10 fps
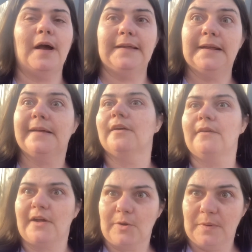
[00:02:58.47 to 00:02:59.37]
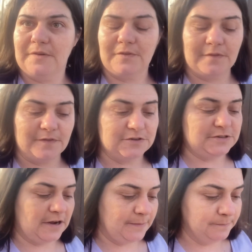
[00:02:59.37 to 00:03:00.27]
I did get on an airplane for the first
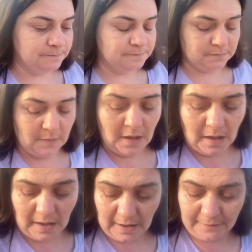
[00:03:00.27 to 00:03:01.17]
time. I